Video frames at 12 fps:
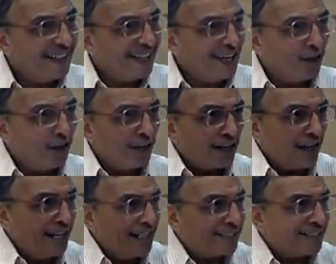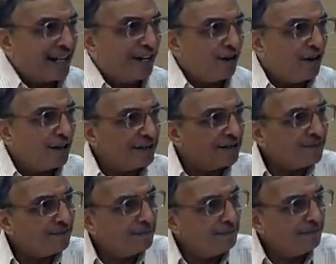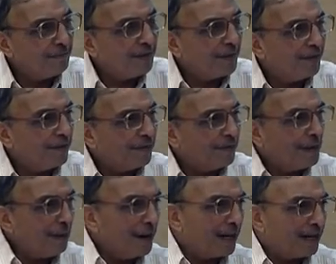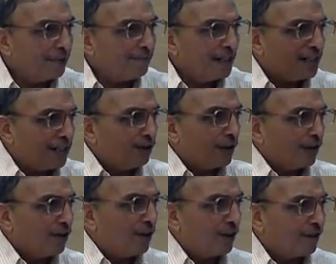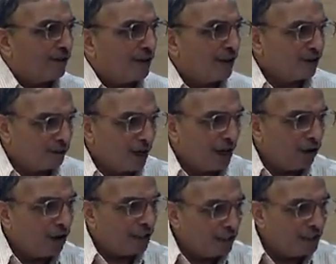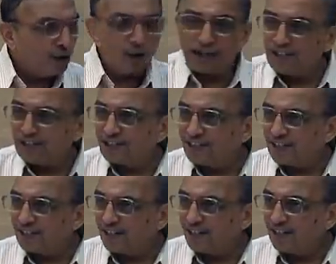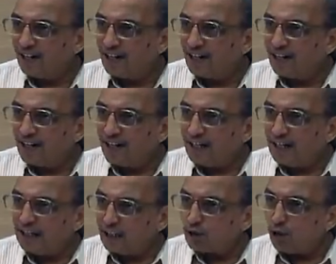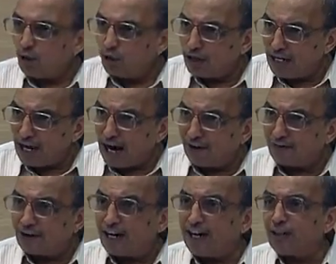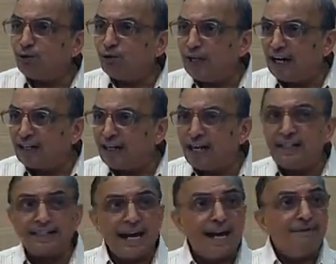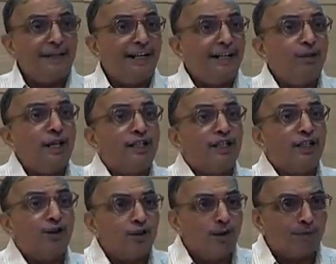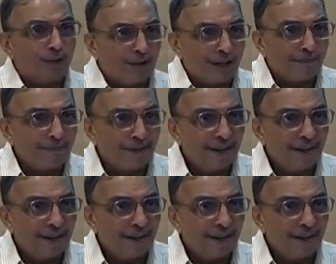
I have got rice, I have got namak, mirchi, whatever. So I have got these locations here. It is only after I do that, I will say I am ready to execute your program.